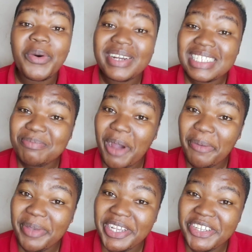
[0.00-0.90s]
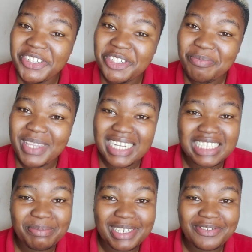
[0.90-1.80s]
What is popping, YouTube? Thank you
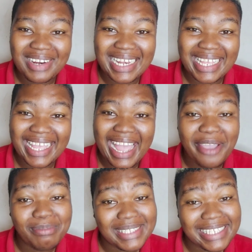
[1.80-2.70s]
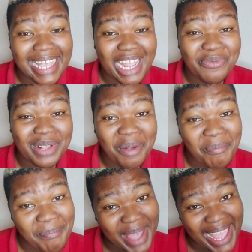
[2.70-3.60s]
so much for clicking. I am Ciah and
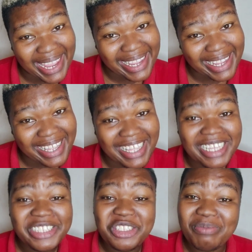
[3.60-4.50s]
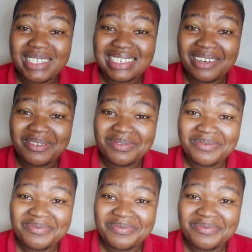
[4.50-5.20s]
welcome back to my channel.